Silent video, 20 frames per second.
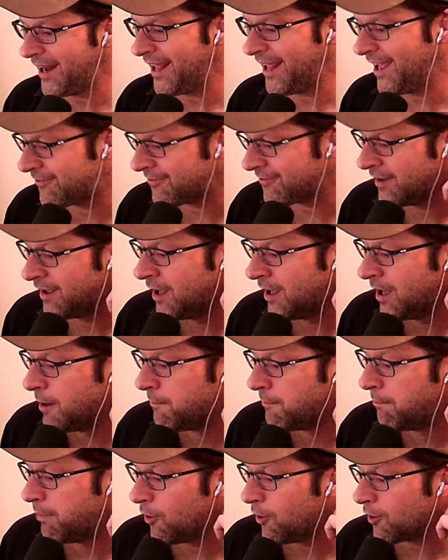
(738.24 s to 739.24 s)
if
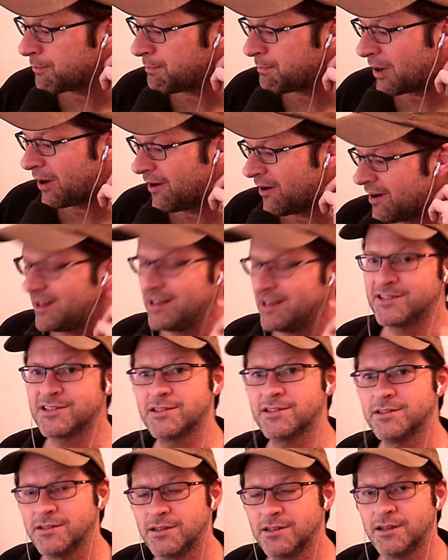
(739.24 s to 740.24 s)
both parties
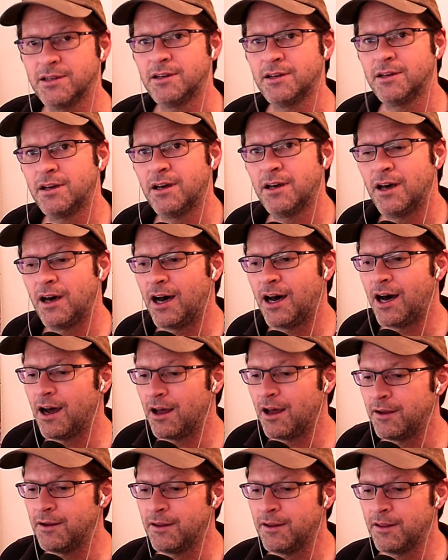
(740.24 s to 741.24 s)
have
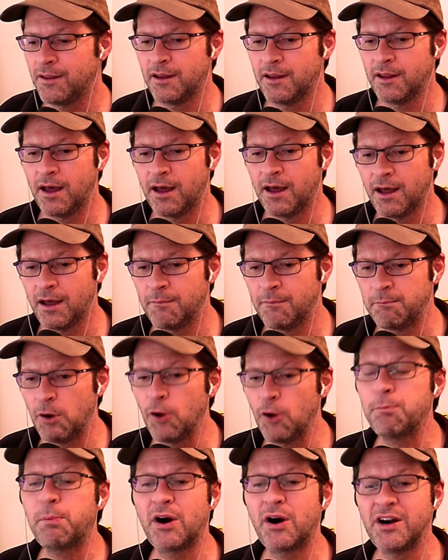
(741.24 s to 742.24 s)

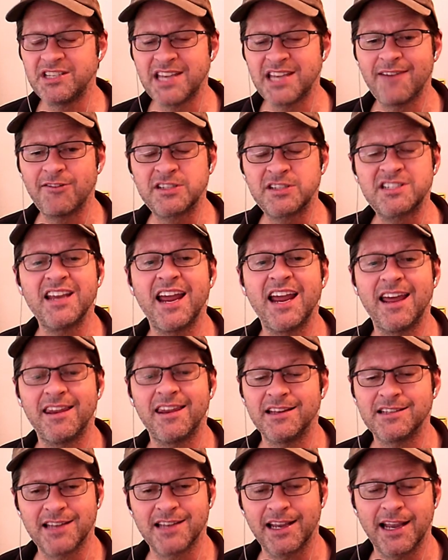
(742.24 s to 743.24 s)
a say in
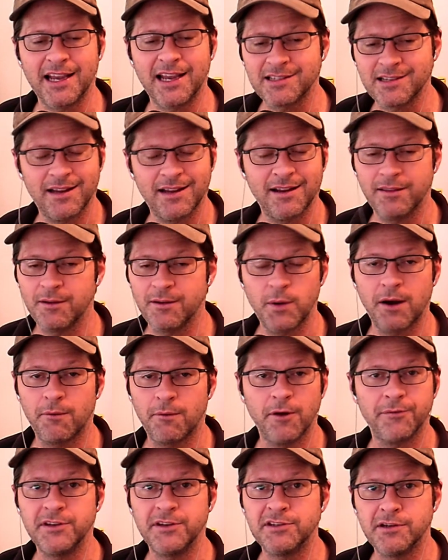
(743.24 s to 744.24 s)
this, I guess. The way I
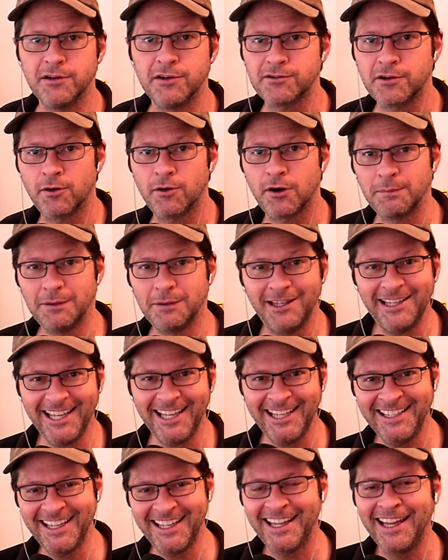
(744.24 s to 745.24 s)
wrote these notes are horrible.
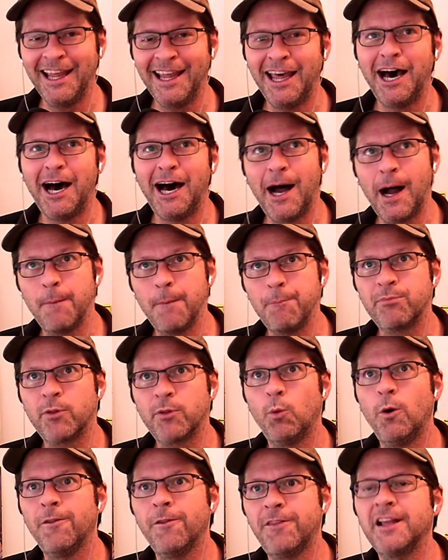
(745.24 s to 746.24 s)

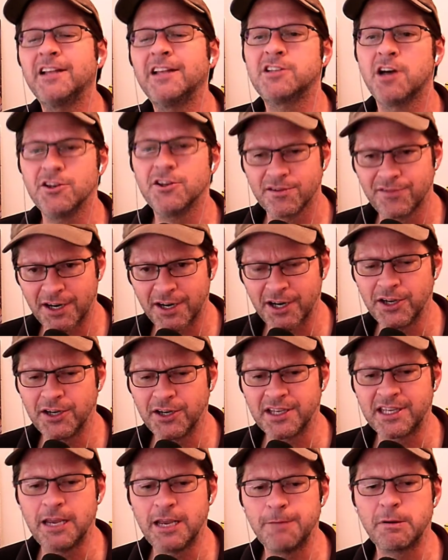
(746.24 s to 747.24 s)
One thing that's also very good to
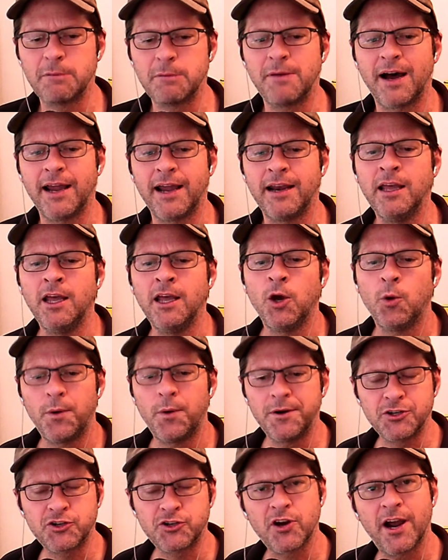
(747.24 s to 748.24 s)
keep in mind when
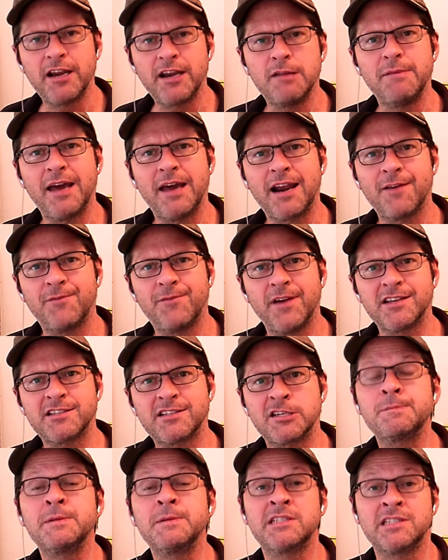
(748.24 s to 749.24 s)
you're trying to manifest a
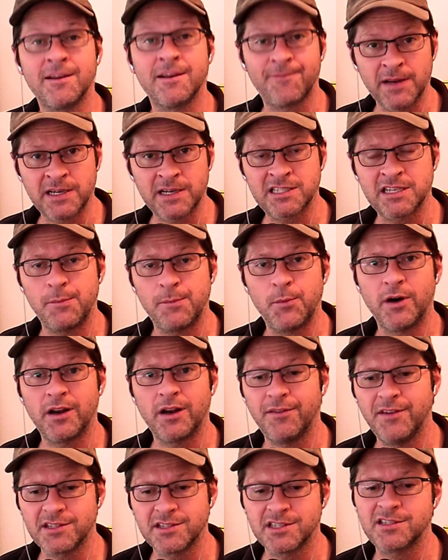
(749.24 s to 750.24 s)
specific someone, and
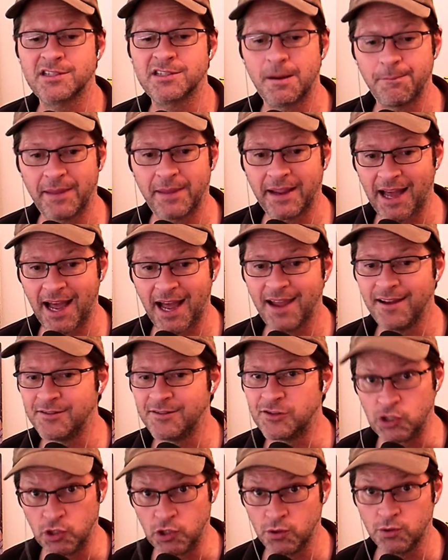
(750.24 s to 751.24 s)
this is something I
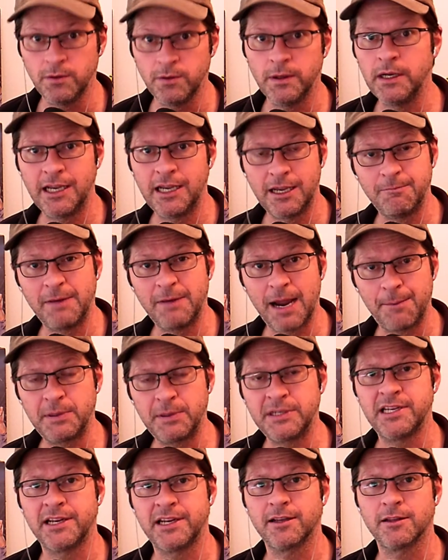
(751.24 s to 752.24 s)
do in my
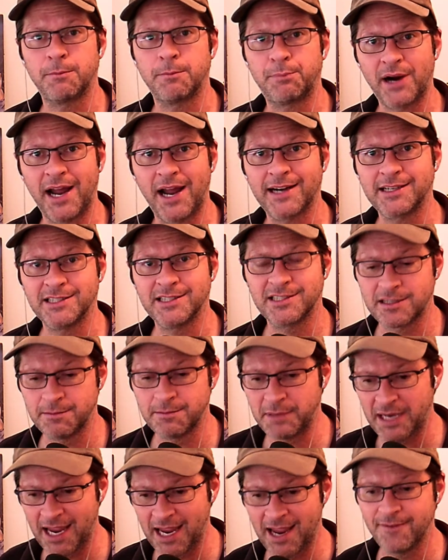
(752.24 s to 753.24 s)
particular practice and
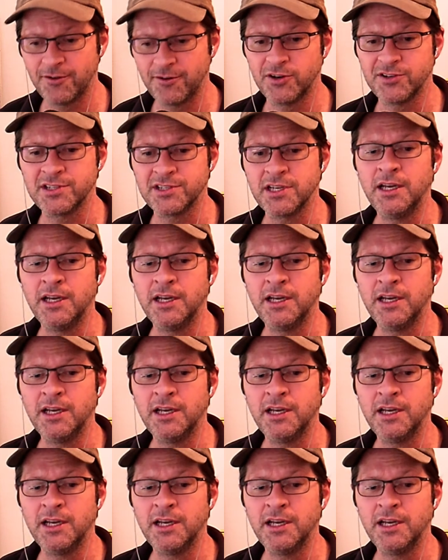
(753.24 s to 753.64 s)
behaviors